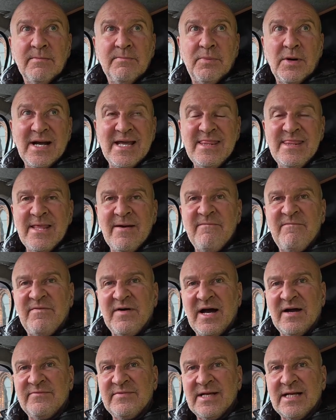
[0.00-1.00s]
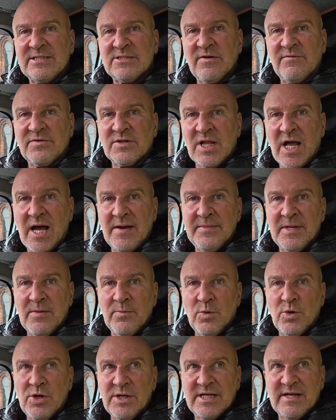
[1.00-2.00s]
But in them 5 days off climbing,
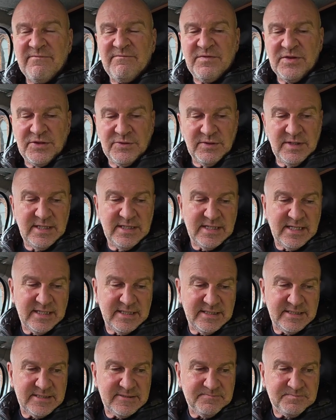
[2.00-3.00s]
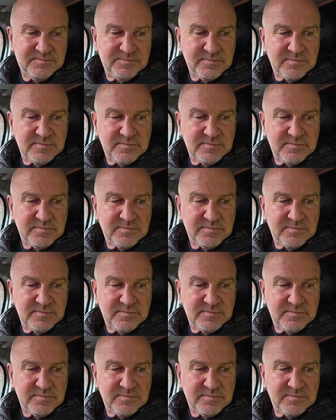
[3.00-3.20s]
I'm working for 3 days.